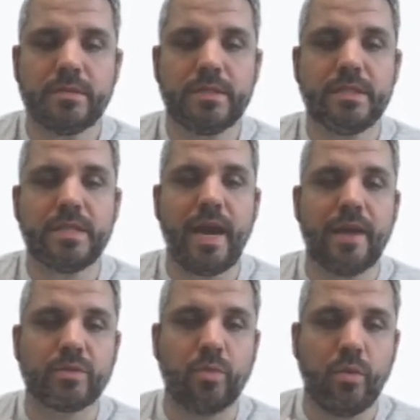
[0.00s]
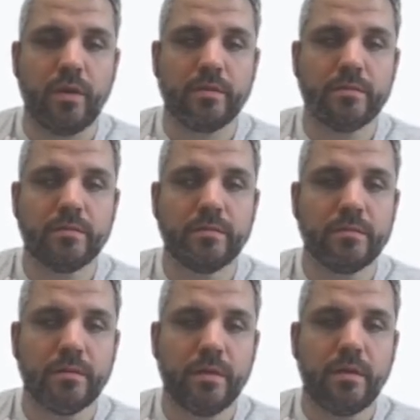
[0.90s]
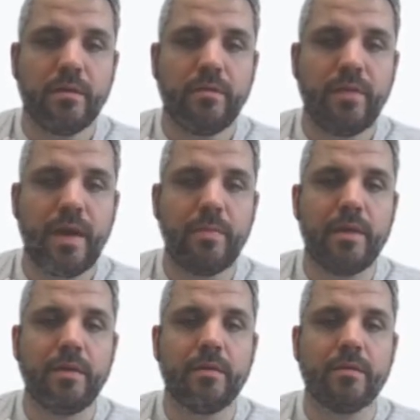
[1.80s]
task 1. That may